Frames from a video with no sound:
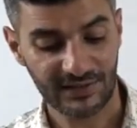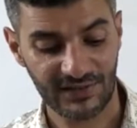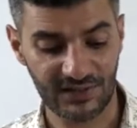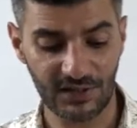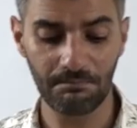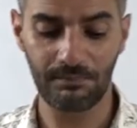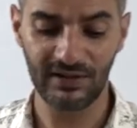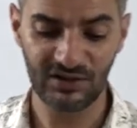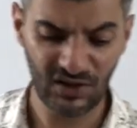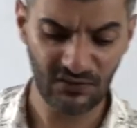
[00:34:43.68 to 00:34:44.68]

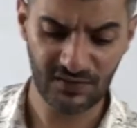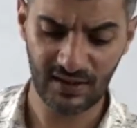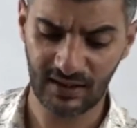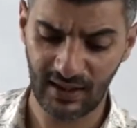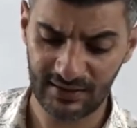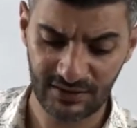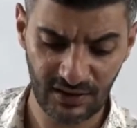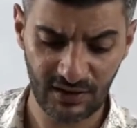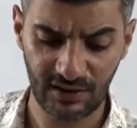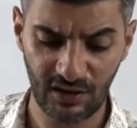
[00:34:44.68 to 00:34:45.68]
simply shifts the
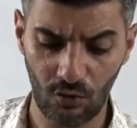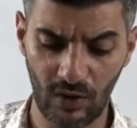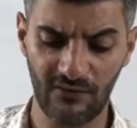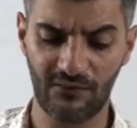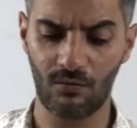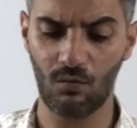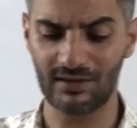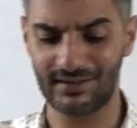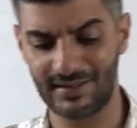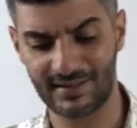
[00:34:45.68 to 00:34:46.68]
criterion away from
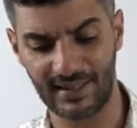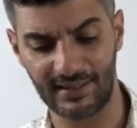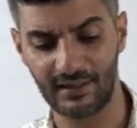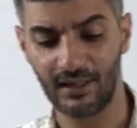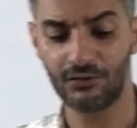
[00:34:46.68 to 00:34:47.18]
what is said